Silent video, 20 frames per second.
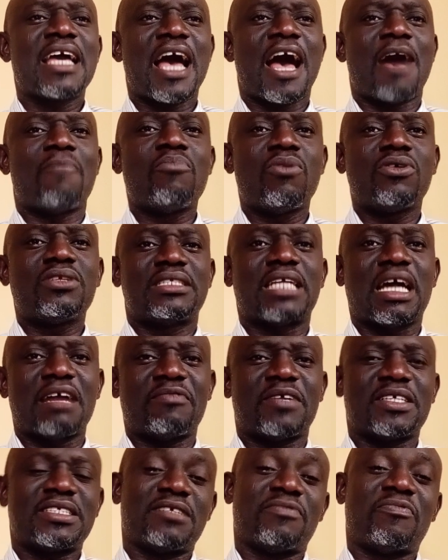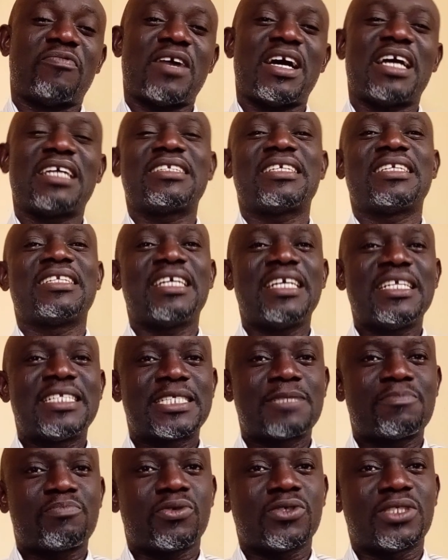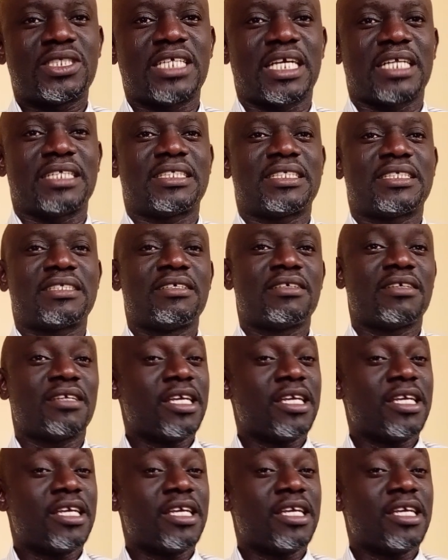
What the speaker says: and more diversified in its project's